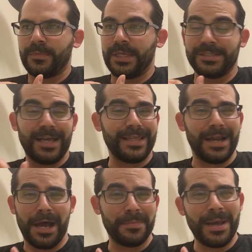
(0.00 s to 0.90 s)
It's not that
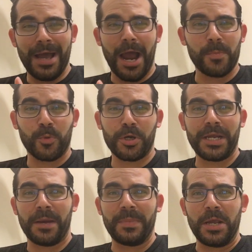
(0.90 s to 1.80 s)
I'm
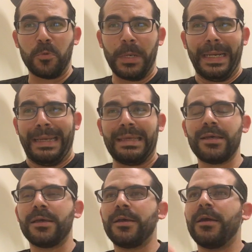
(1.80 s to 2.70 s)
working on being witty,
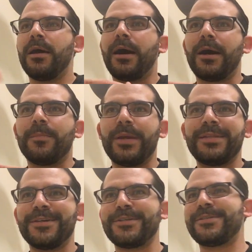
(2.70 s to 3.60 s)
but
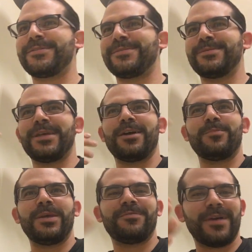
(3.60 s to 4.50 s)
it does help
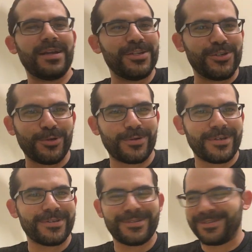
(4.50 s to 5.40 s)
me find a joke
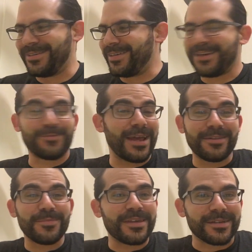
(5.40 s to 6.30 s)
in
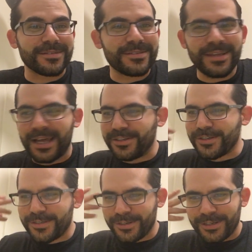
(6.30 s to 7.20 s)
random things and
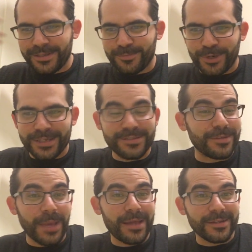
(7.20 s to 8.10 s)
just to embrace the
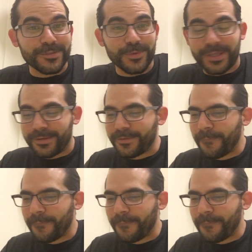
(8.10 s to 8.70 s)
madness within.